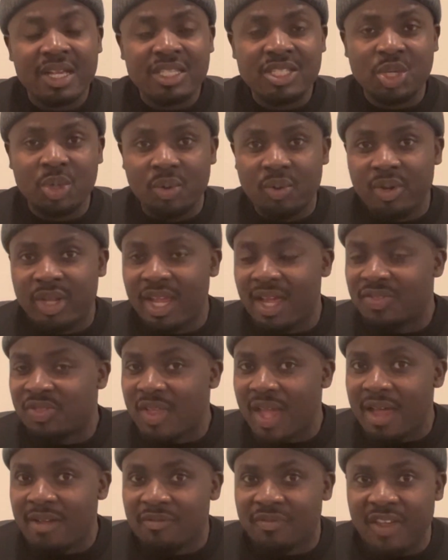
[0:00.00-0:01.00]
to get
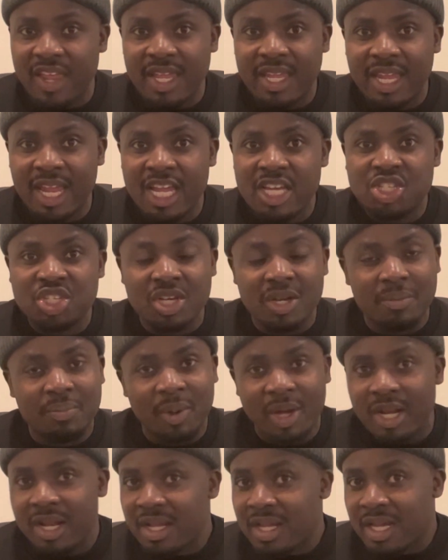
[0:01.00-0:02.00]
that vacation,
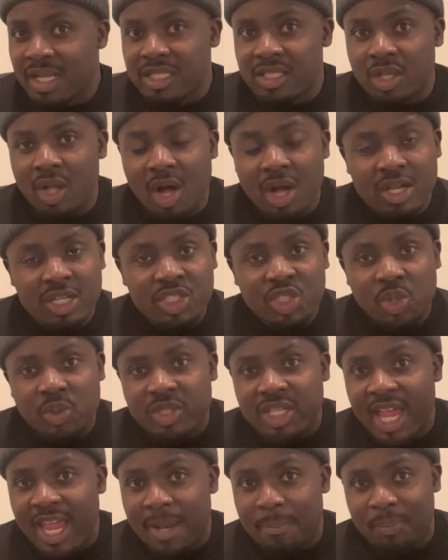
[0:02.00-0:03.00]
but as long as you
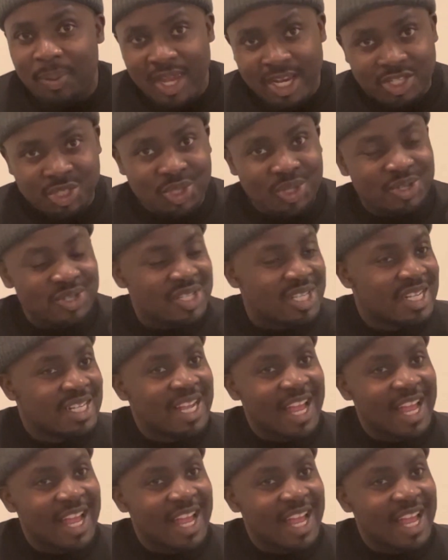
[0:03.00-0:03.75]
take pictures